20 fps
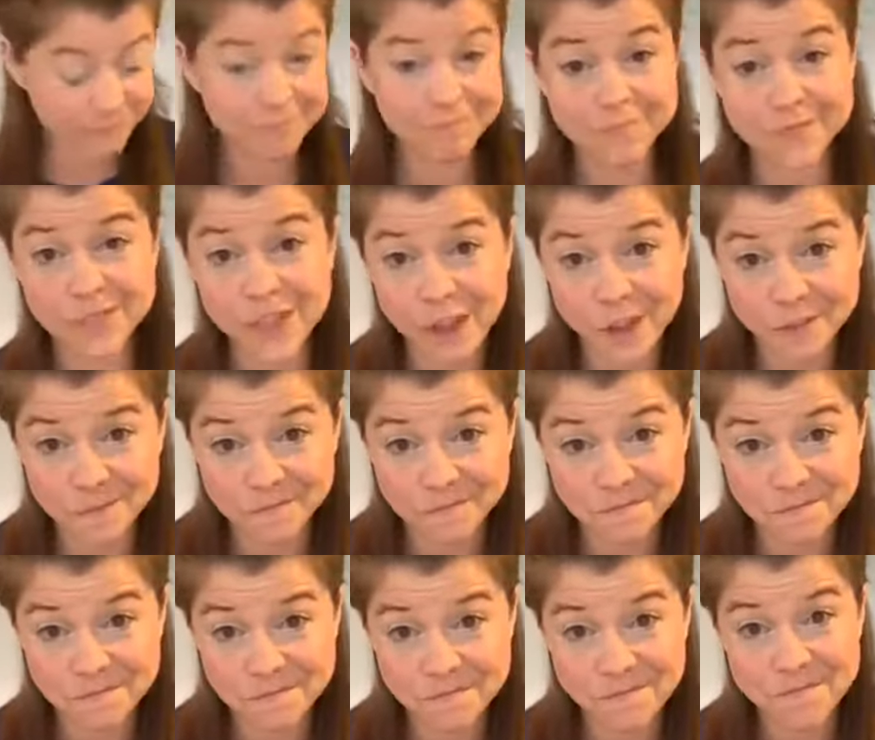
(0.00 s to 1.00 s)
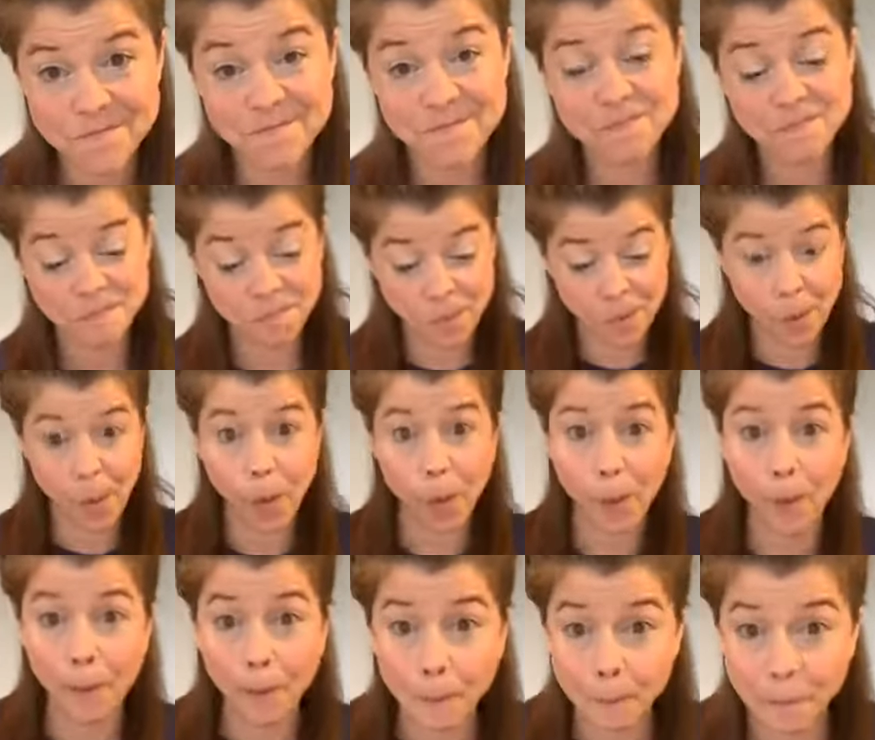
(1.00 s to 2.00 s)
So,
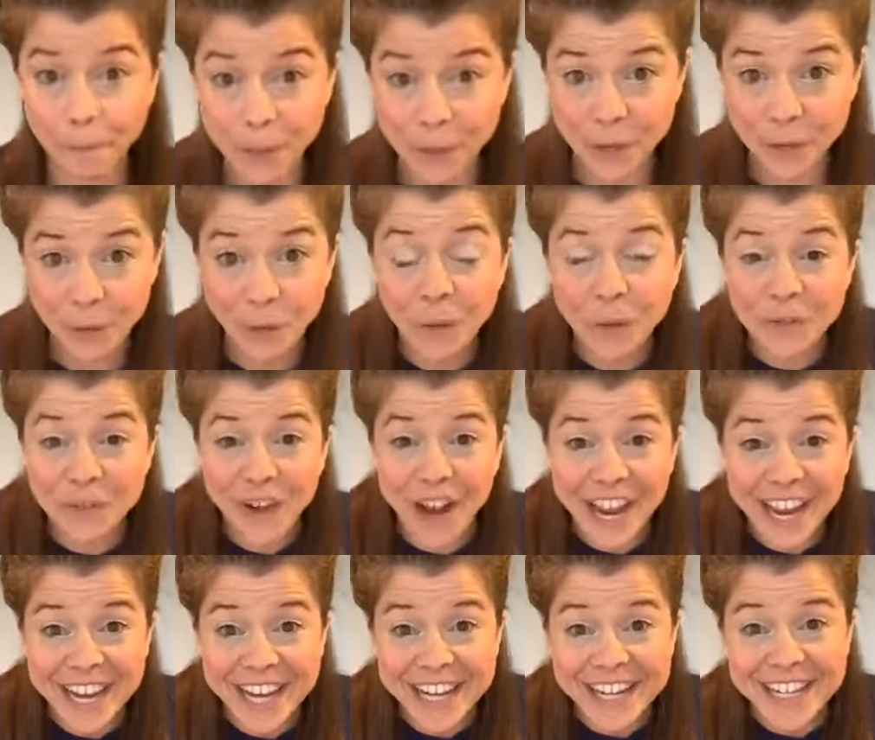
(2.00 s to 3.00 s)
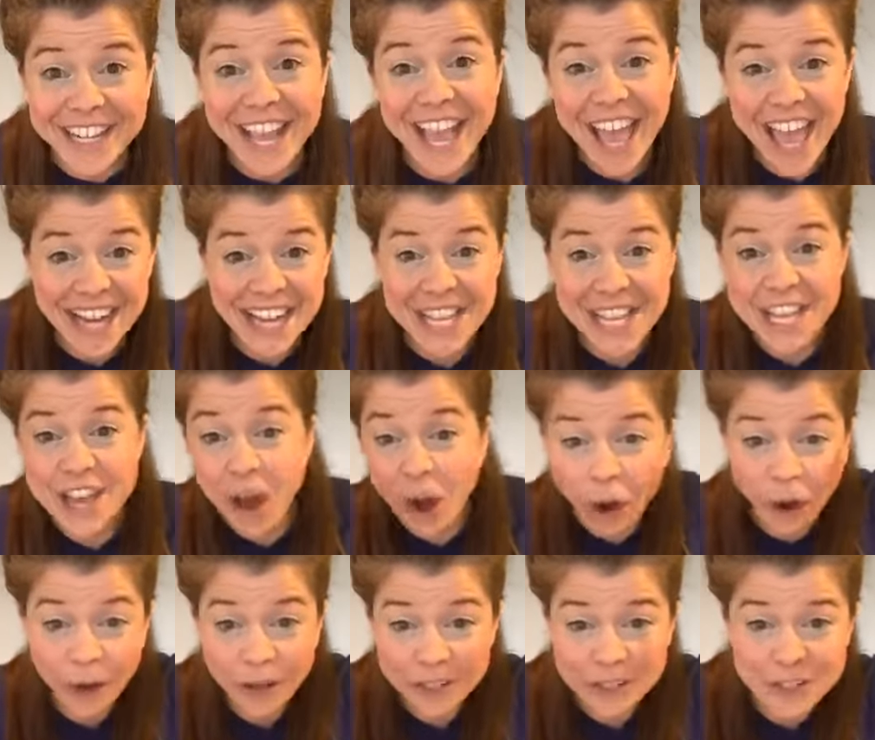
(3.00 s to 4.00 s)
pretty cool, right? Any
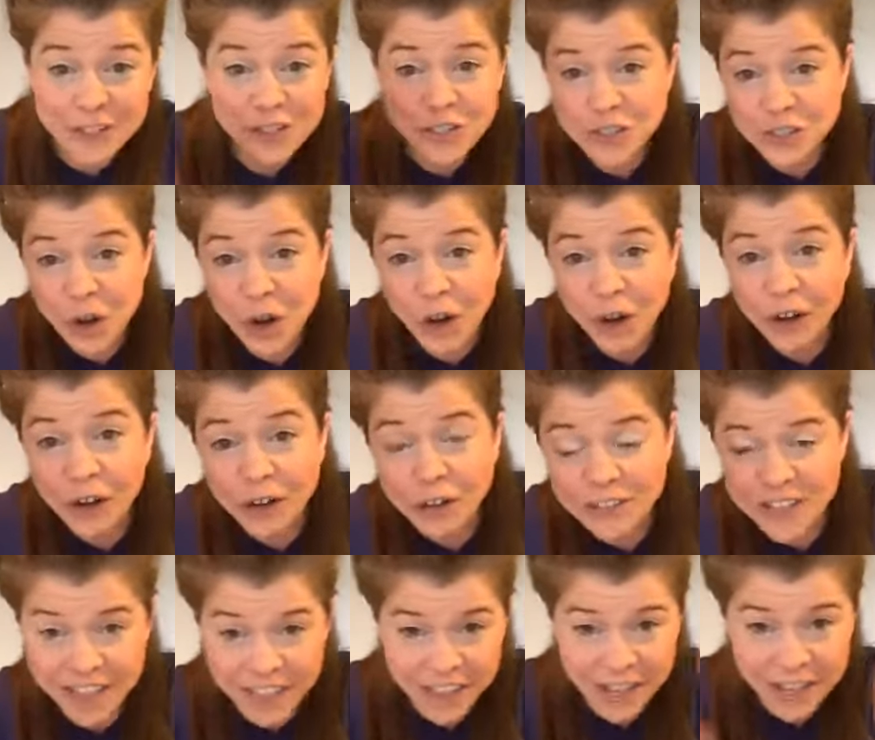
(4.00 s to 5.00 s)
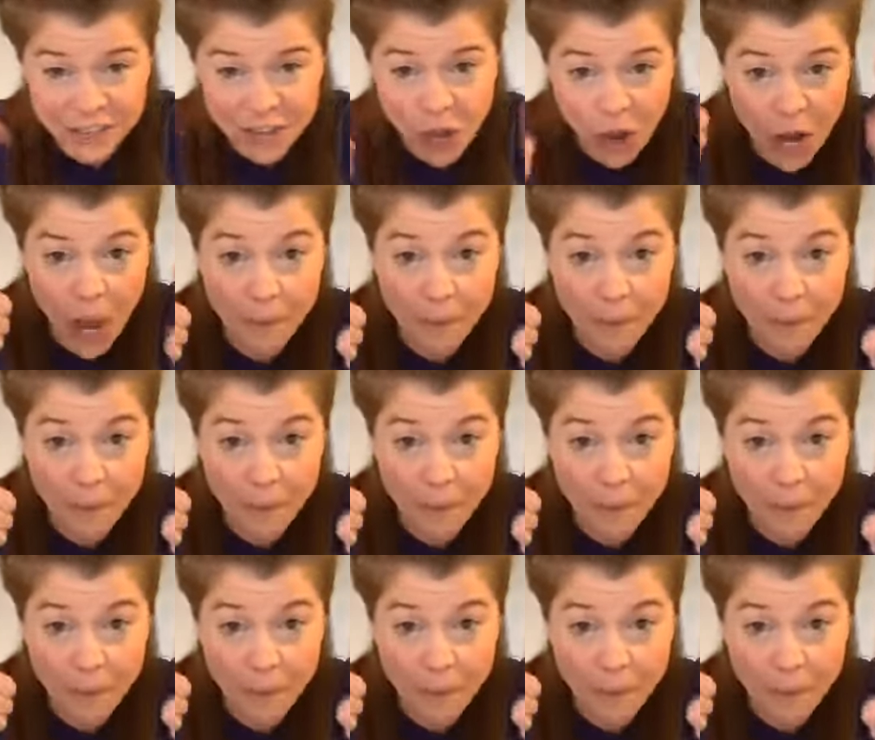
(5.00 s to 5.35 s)
hearts, stars? I think I saw a